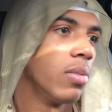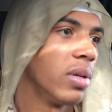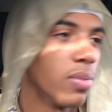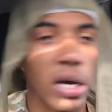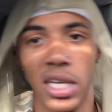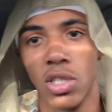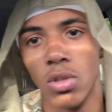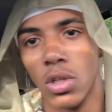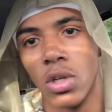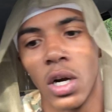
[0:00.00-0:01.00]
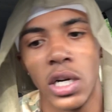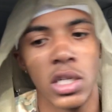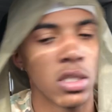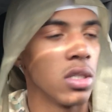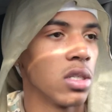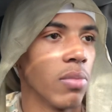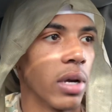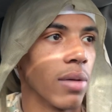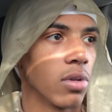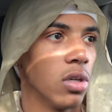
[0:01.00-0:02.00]
people ask, you alright, this and this? I'm
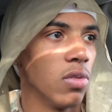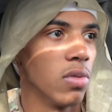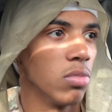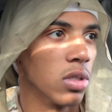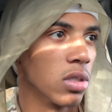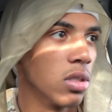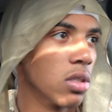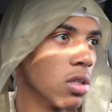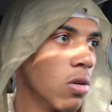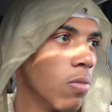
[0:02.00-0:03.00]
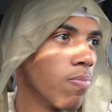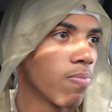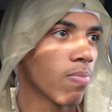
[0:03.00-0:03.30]
like, I'm good, you feel me, this and this. So,